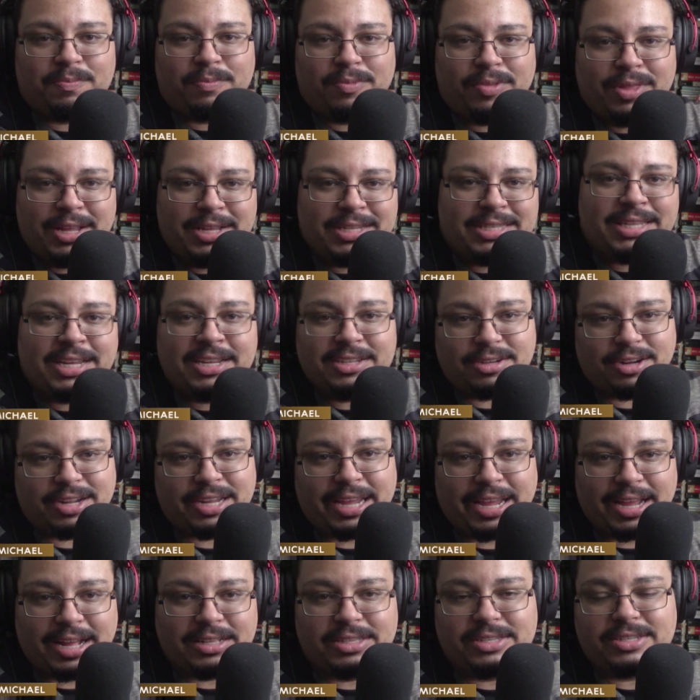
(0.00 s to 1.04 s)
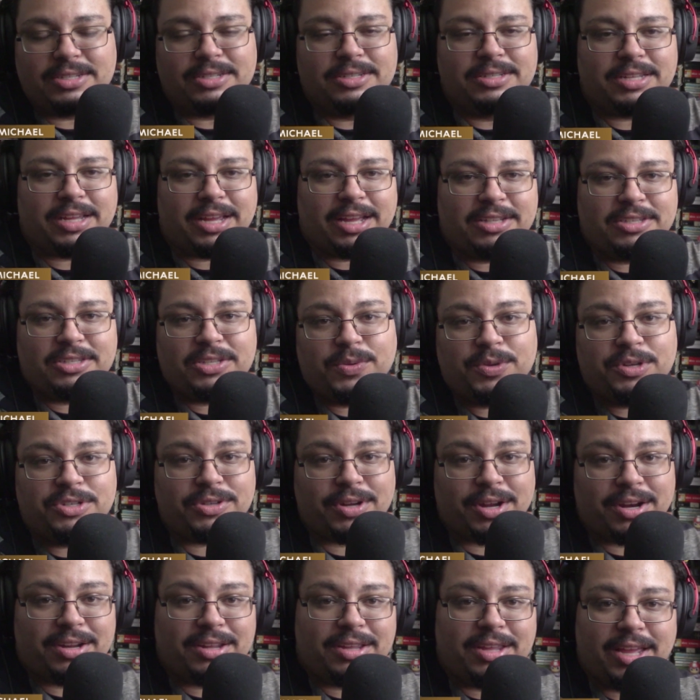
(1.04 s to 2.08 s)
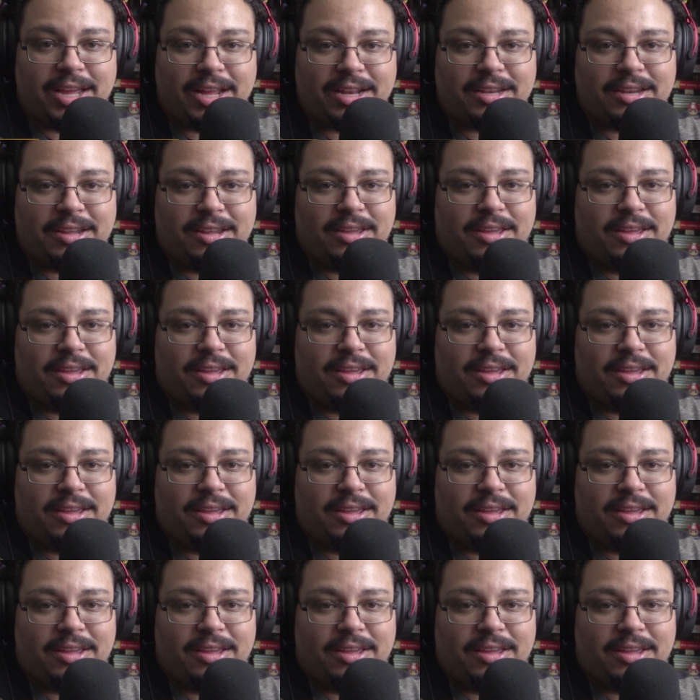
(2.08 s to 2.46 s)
these things are canceled, and so we're trying to get